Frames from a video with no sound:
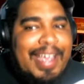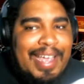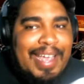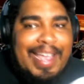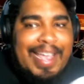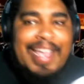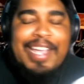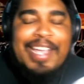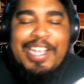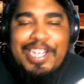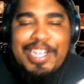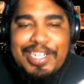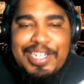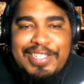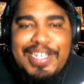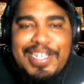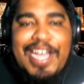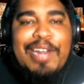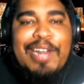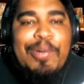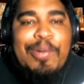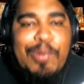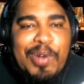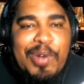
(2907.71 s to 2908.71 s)
And Goodz got
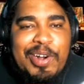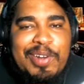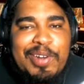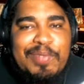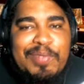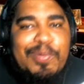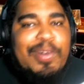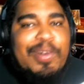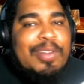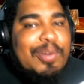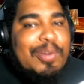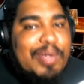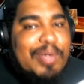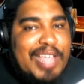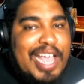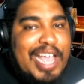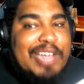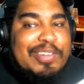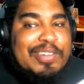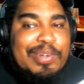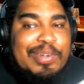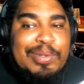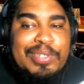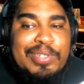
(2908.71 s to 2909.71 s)
a word of what Lou
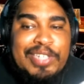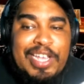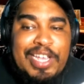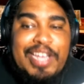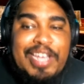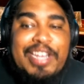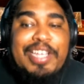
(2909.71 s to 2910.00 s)
Castro said,